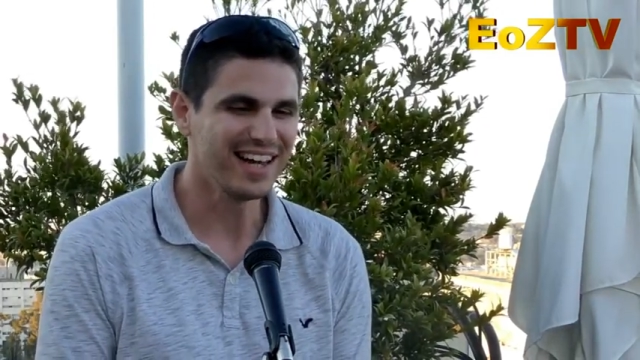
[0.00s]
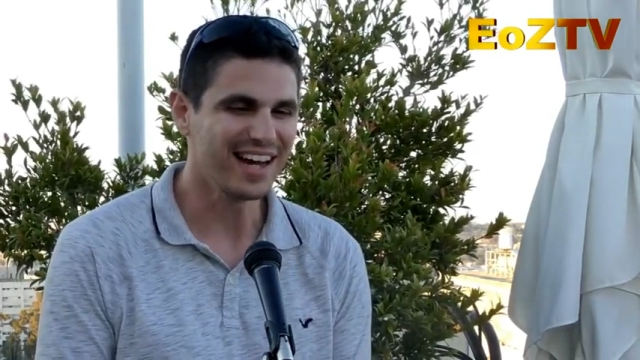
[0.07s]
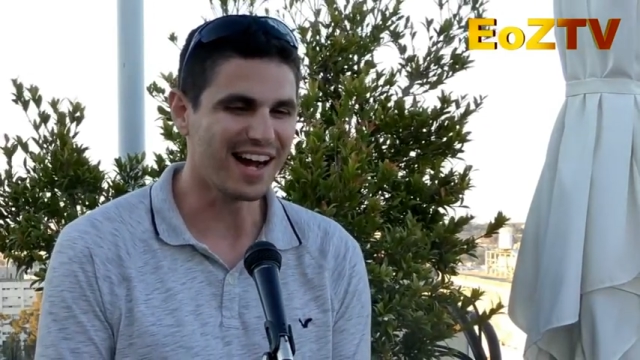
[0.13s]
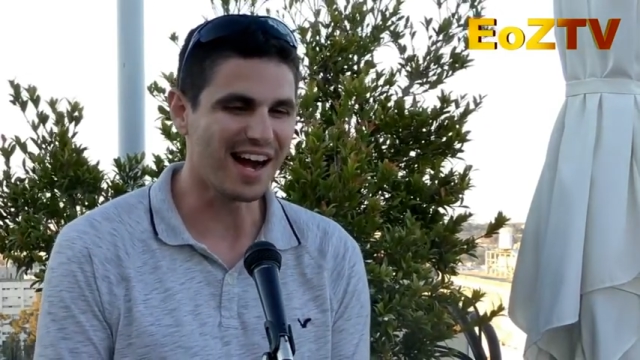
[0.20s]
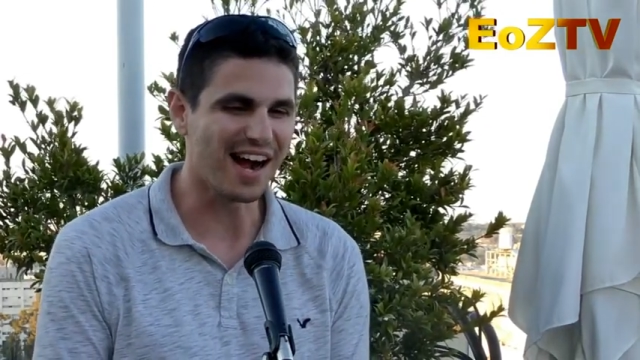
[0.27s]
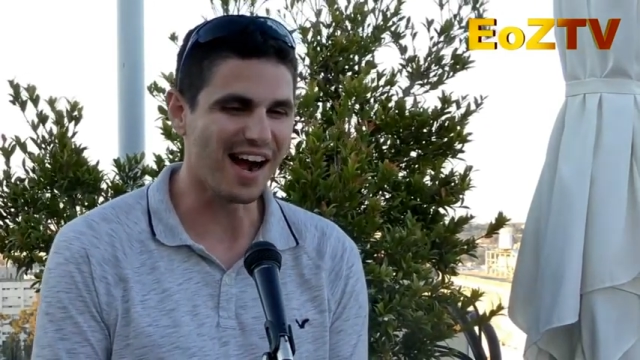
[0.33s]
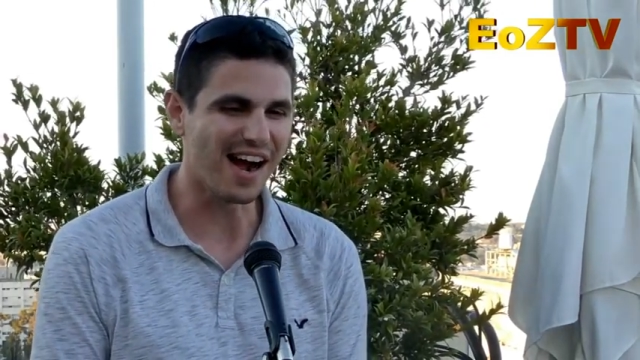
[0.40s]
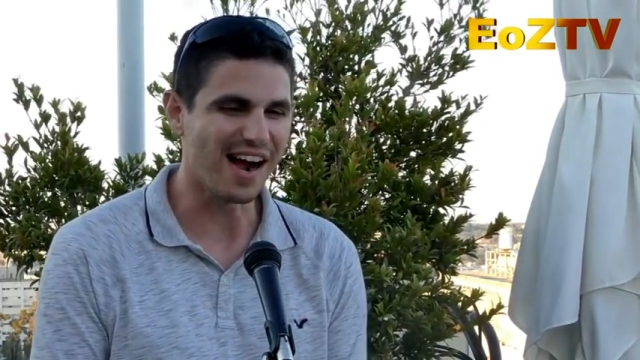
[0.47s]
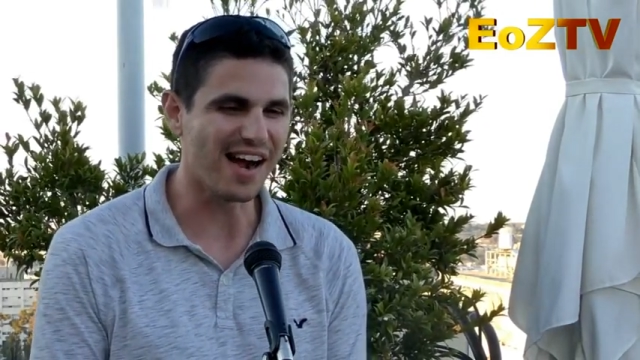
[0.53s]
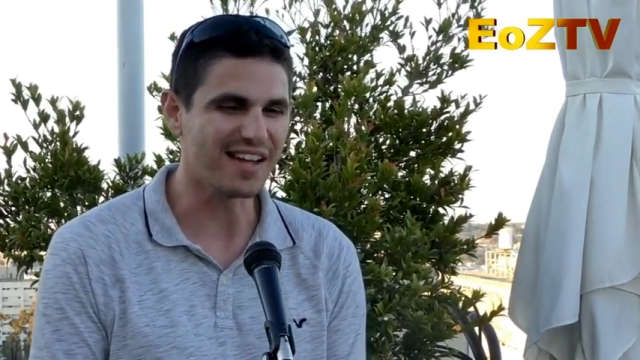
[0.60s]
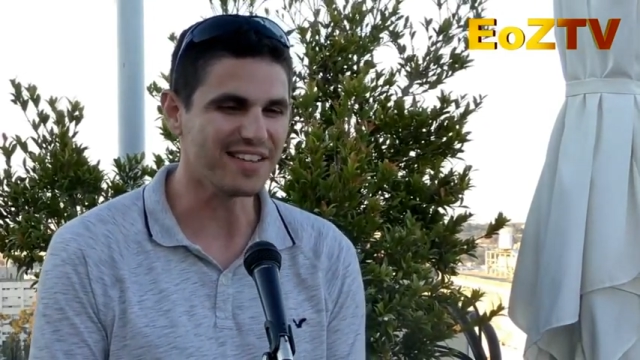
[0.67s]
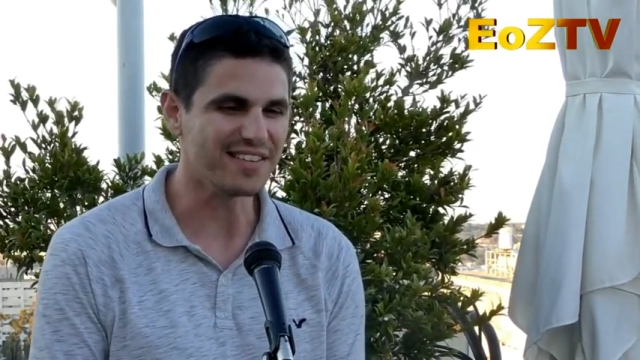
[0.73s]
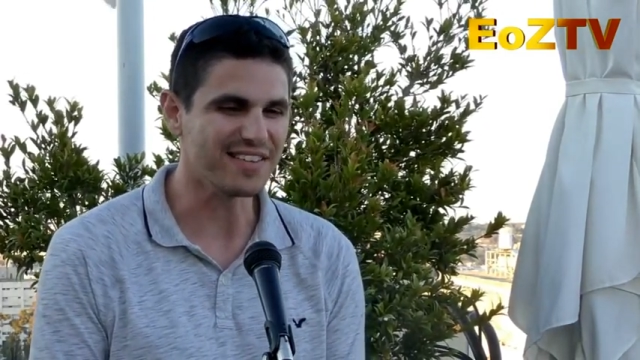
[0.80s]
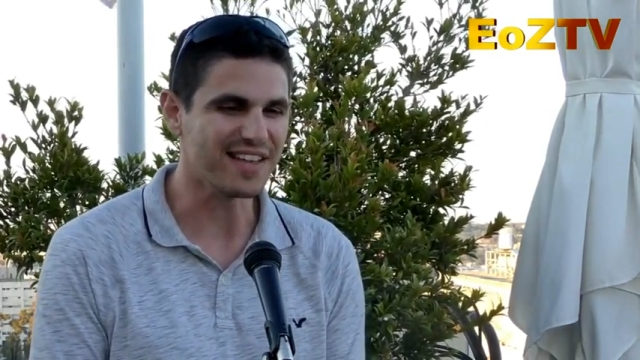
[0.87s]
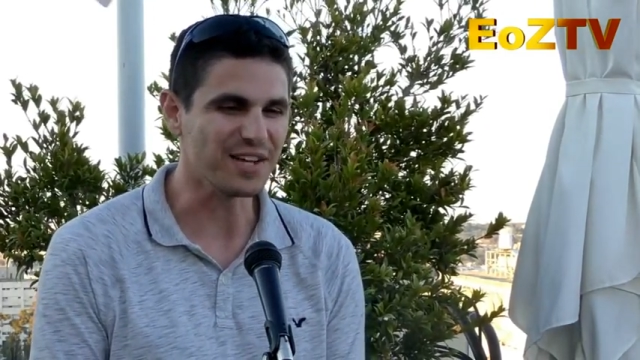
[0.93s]

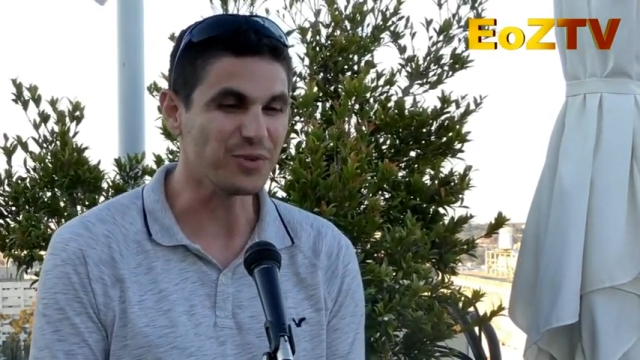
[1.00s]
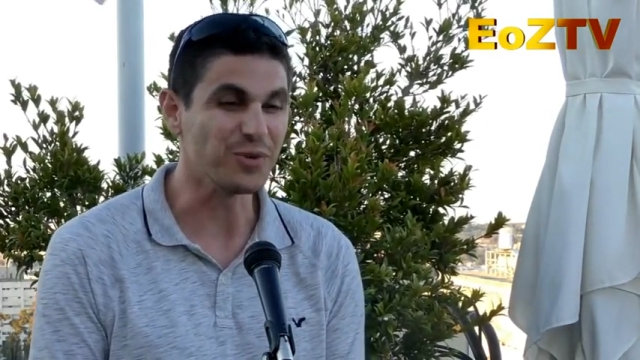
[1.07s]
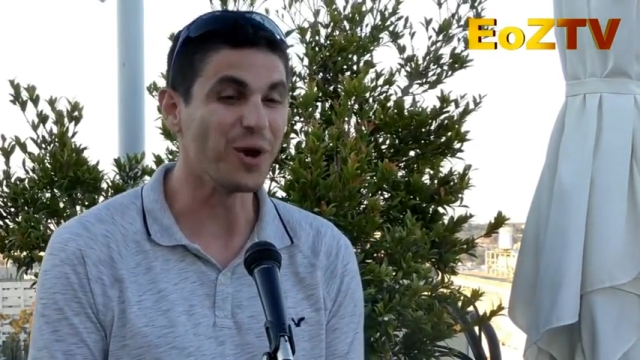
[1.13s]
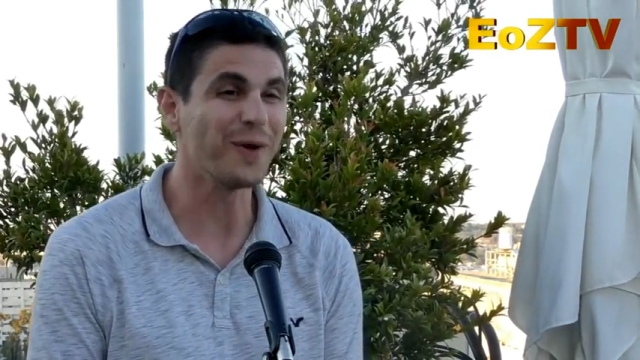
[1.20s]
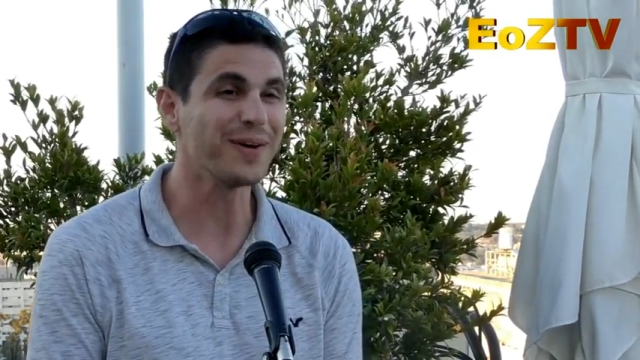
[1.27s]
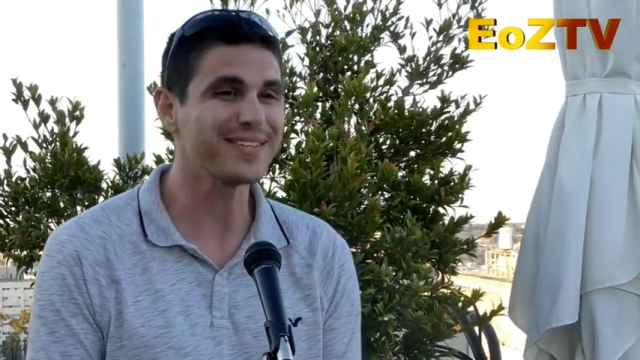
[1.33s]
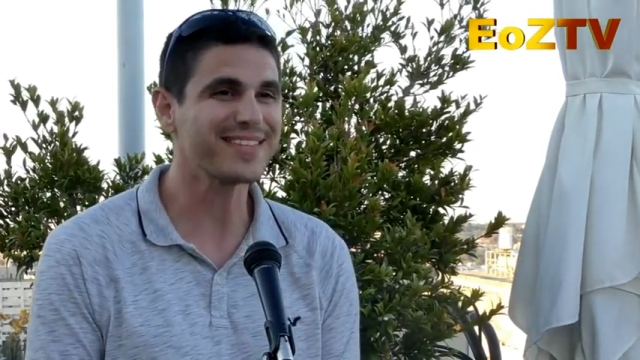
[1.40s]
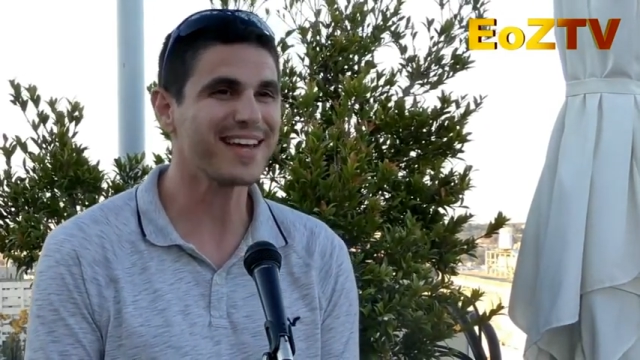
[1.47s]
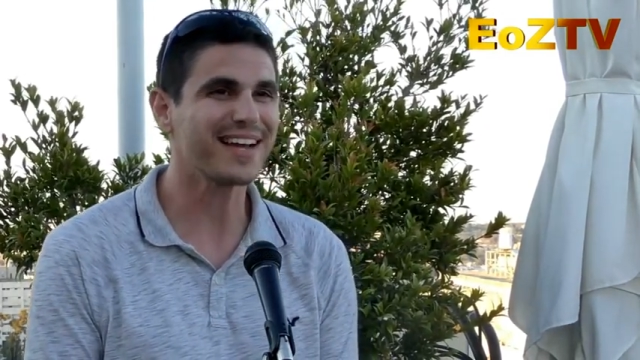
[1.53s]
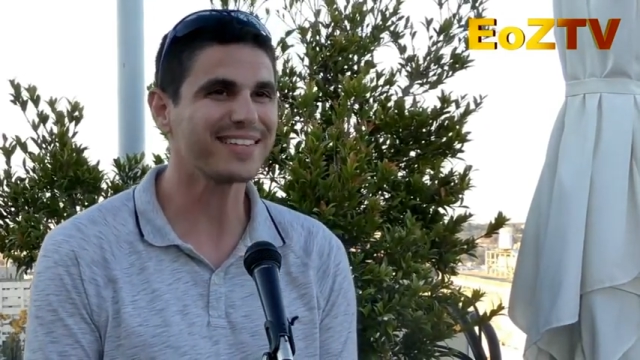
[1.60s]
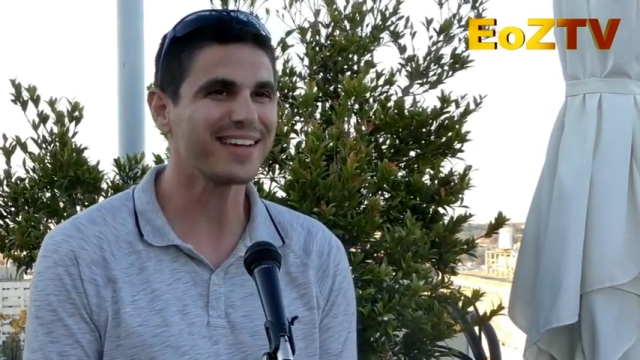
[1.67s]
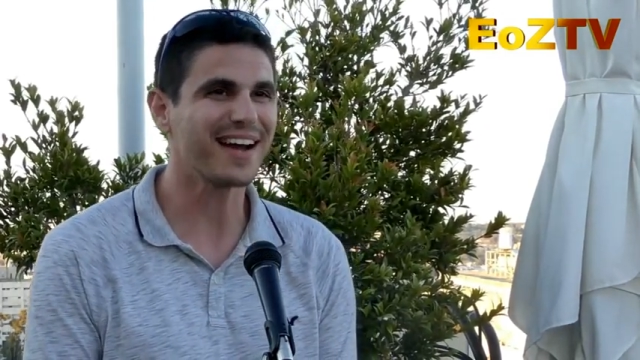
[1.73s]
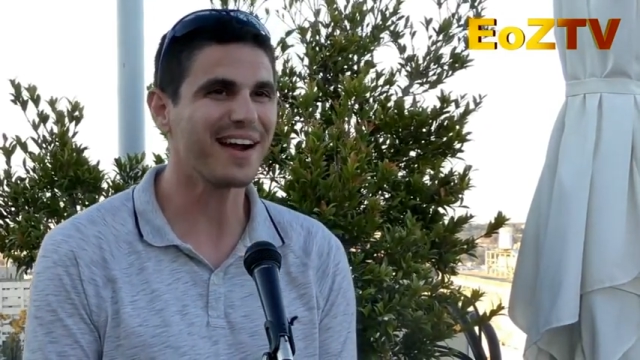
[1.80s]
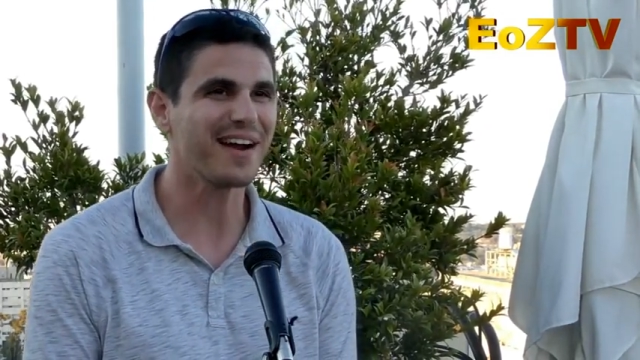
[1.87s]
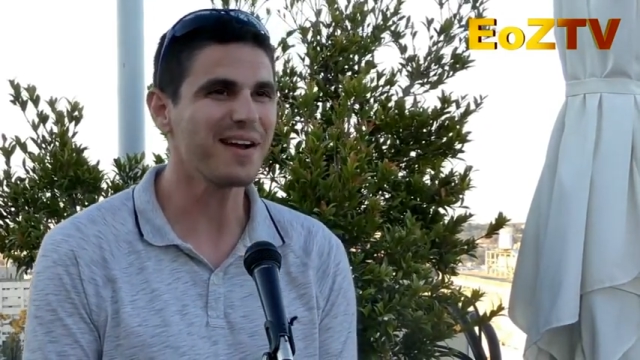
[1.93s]
That you know it's
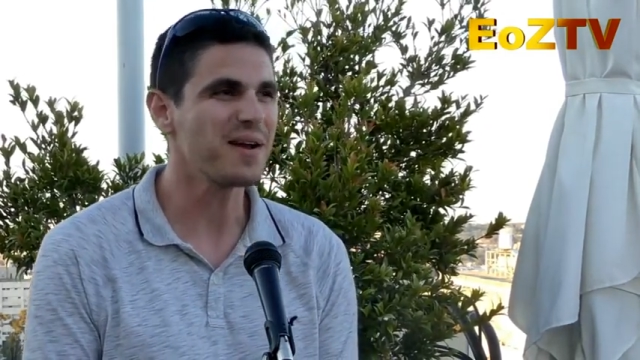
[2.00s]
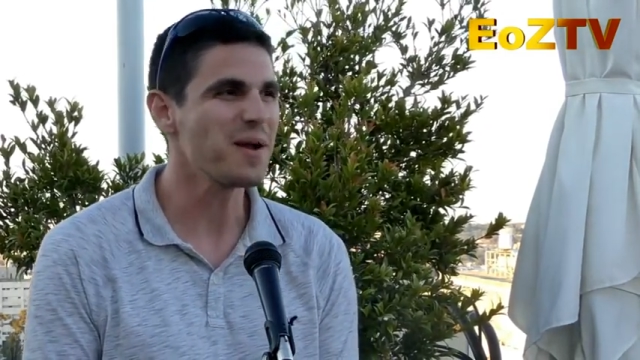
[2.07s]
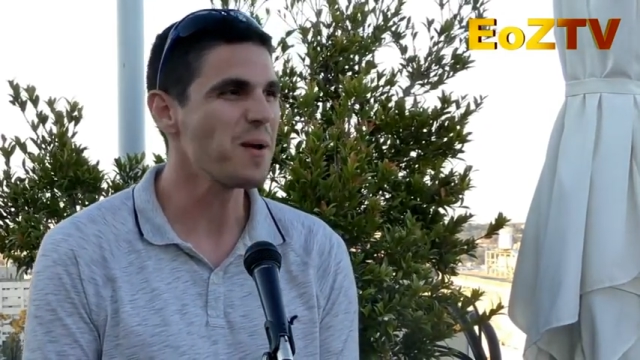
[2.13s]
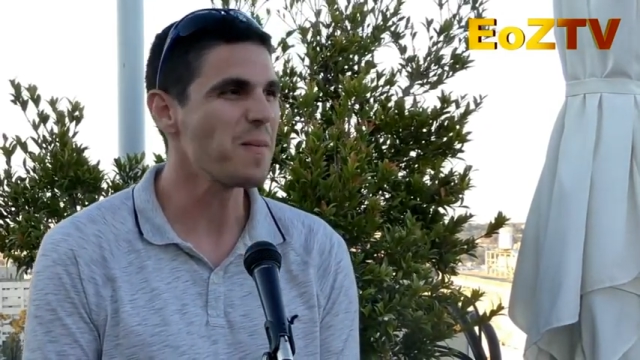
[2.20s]
satire,